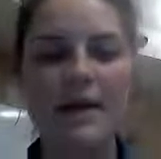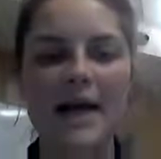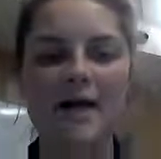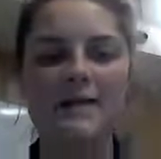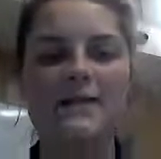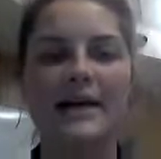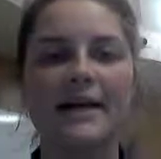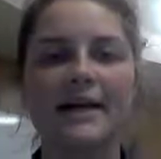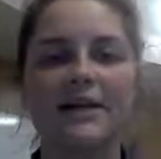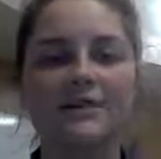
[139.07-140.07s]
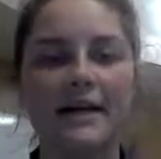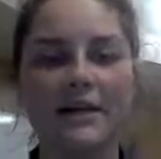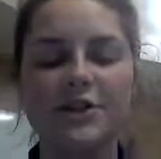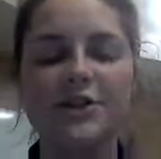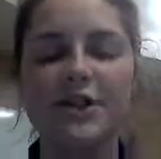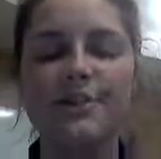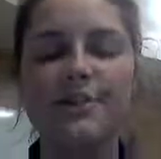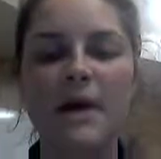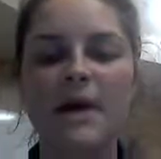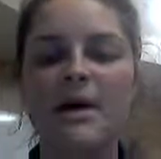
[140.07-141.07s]
Now, the second is relationship.
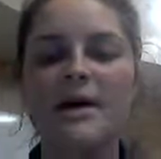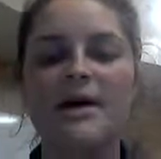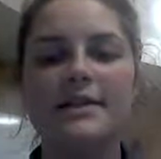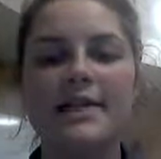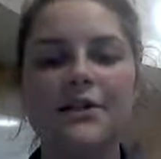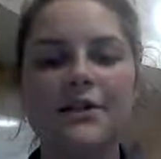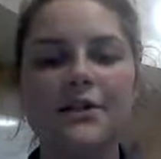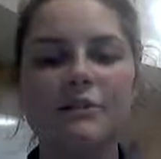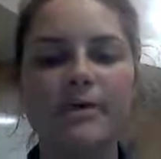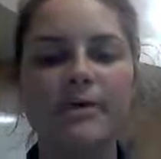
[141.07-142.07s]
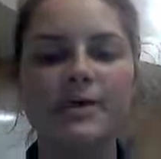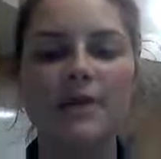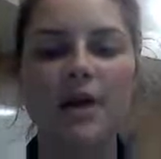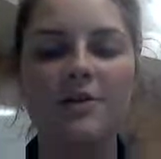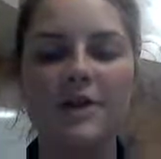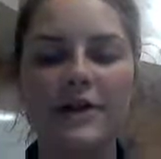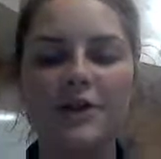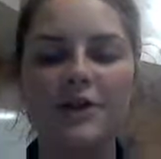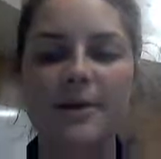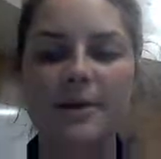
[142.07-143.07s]
Teachers who build a solid relationship